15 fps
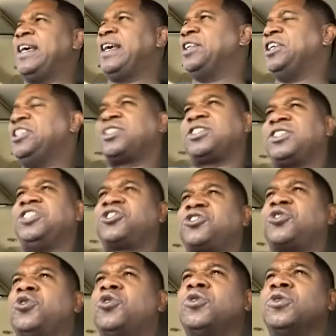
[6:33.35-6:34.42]
And these
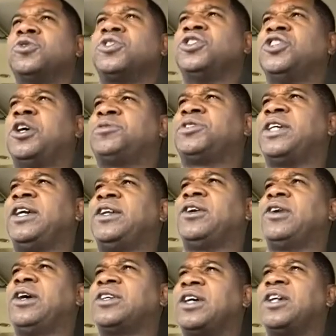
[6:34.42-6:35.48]
schools, you know what I'm saying,
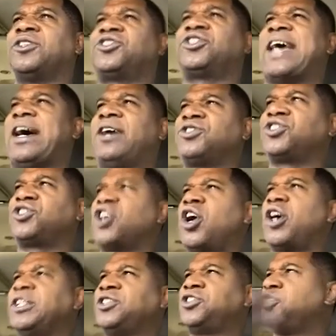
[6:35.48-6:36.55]
are
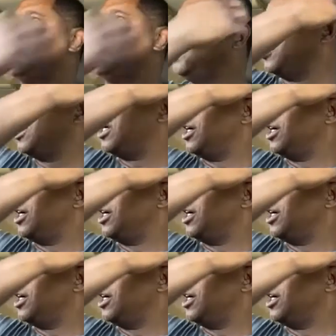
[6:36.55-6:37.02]
starting to